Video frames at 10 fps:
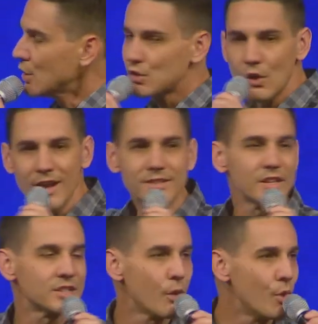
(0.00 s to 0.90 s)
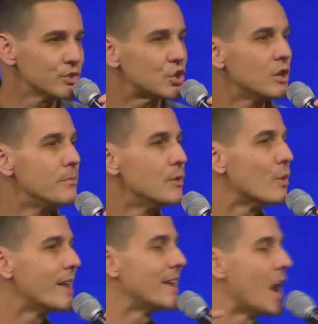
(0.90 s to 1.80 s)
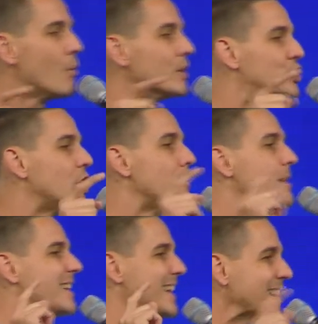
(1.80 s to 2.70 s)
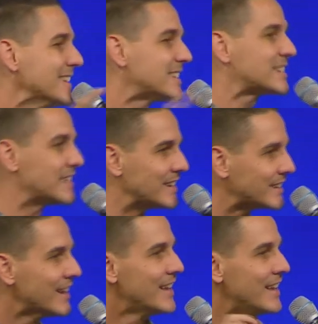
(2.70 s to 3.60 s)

So God says, I want you to be ready. I want you to be instant